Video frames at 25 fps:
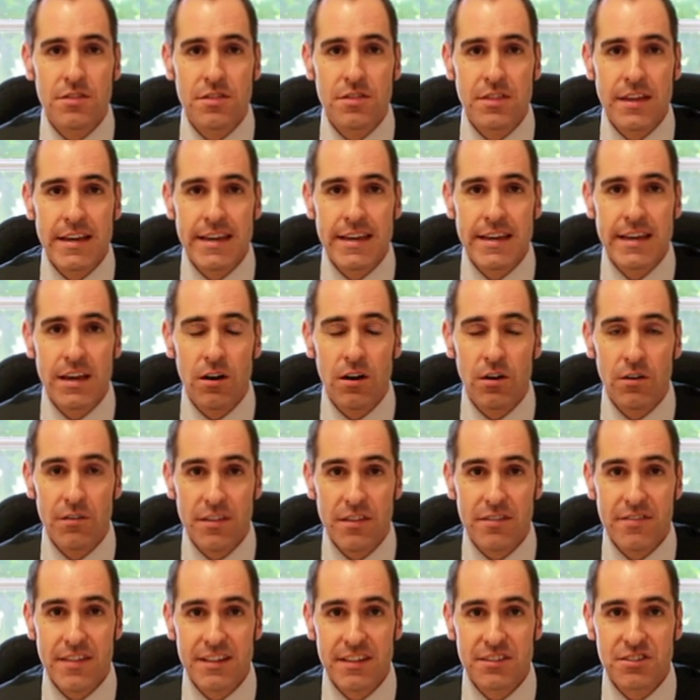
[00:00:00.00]
The
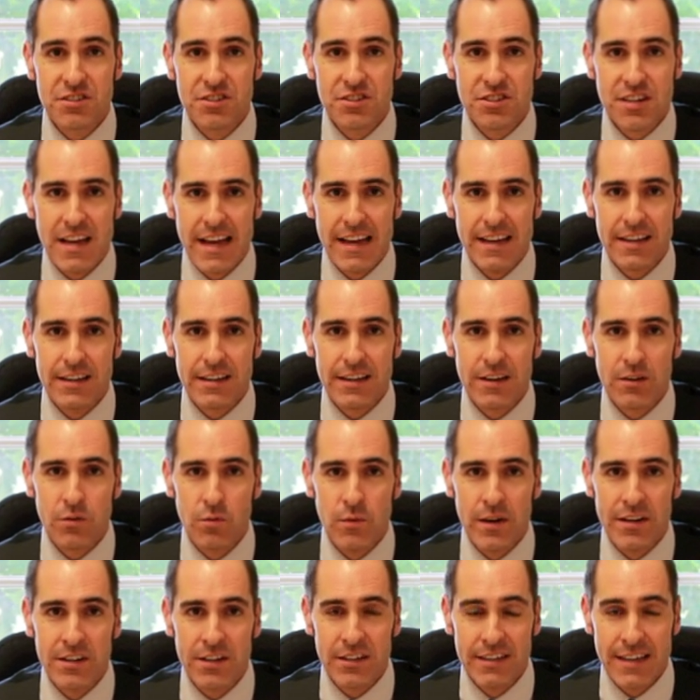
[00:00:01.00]
other thing to check
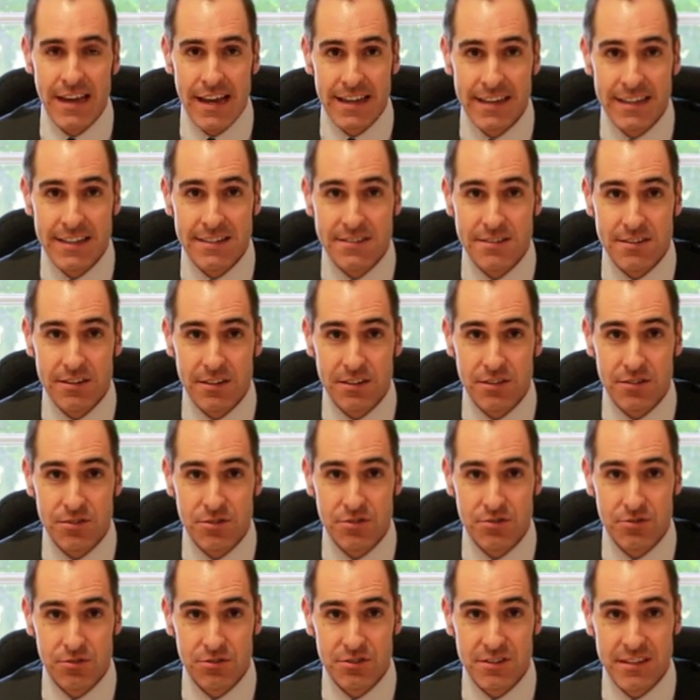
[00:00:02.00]
when you're getting into the
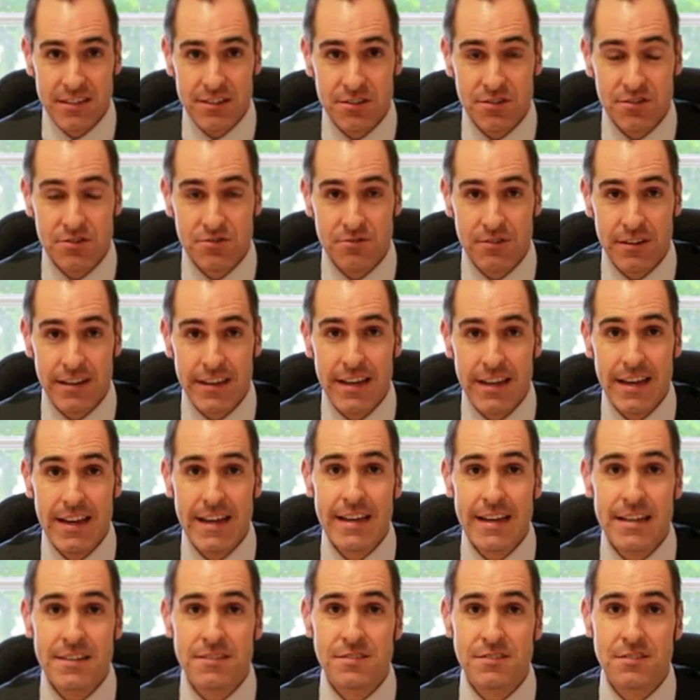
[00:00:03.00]
construction industry
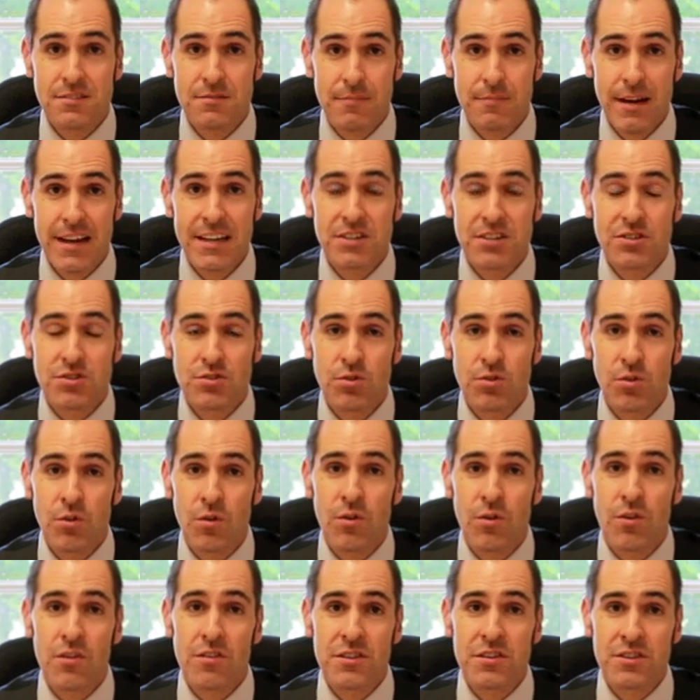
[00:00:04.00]
is to make
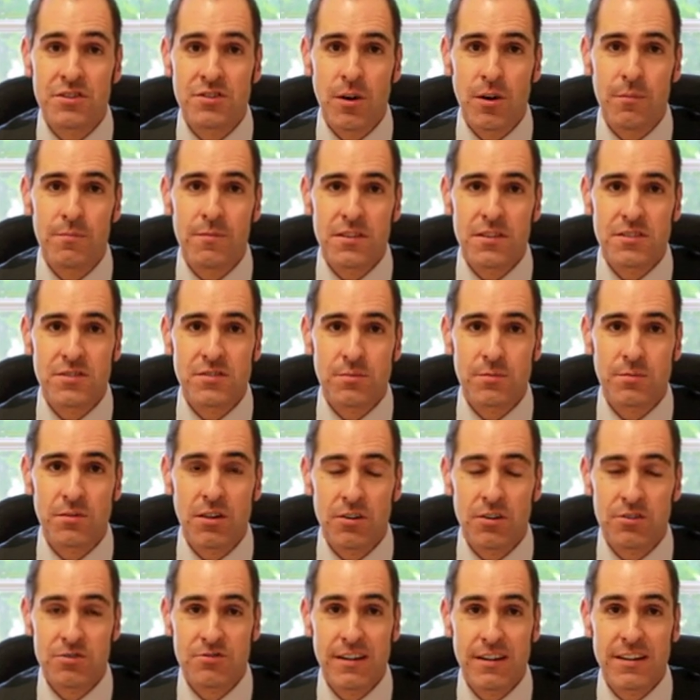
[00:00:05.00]
sure the job that the
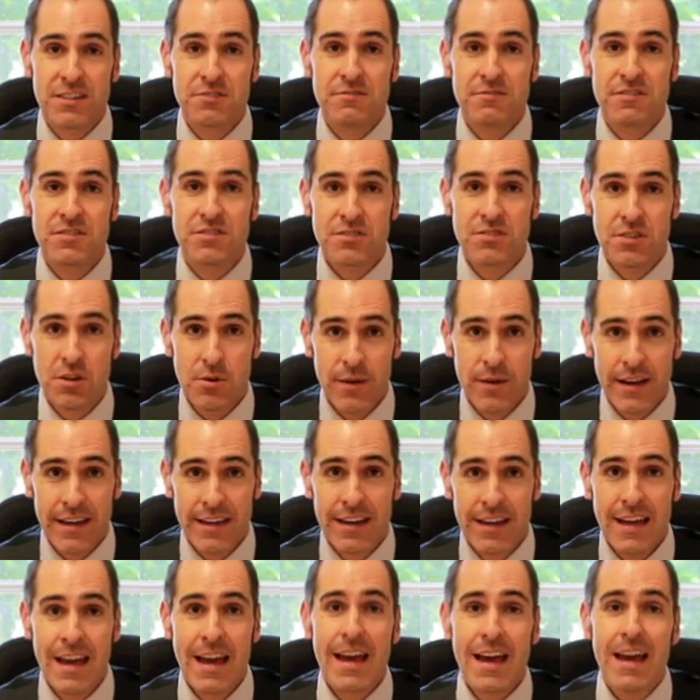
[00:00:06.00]
subcontractor is
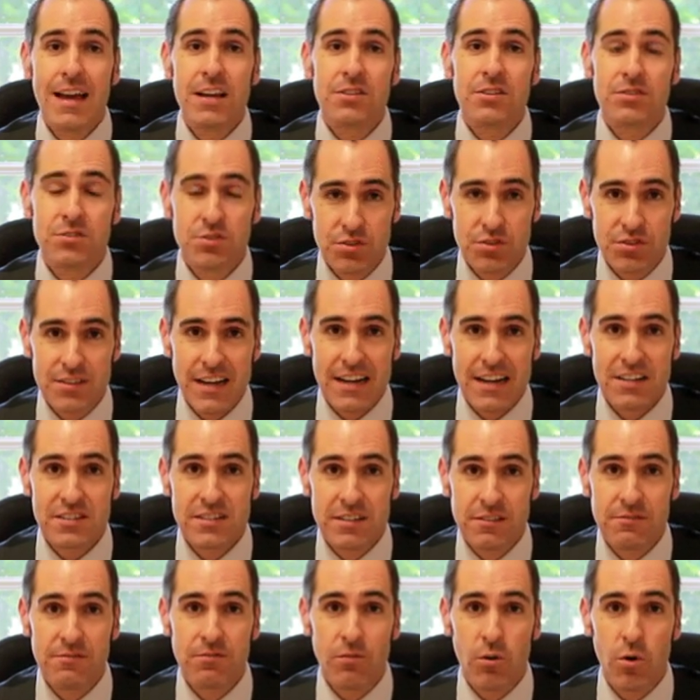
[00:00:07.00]
doing does
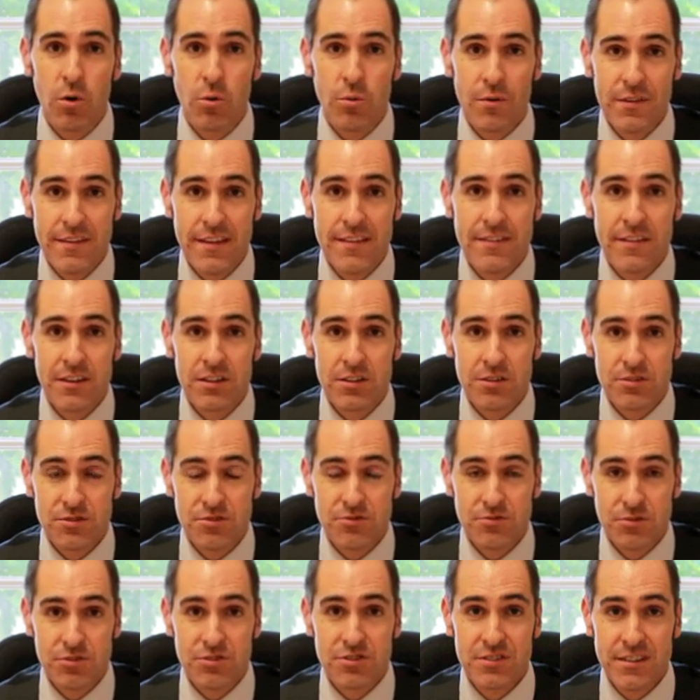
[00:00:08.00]
actually fall within the
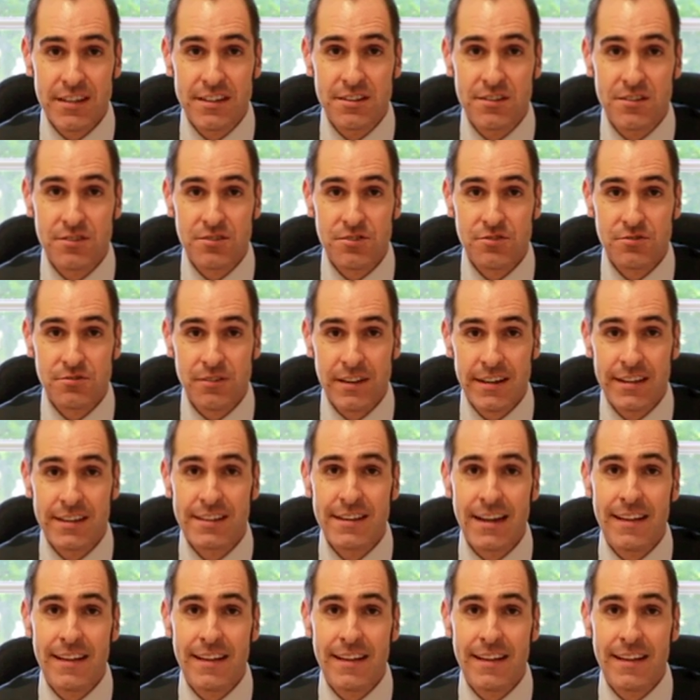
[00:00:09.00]
construction industry.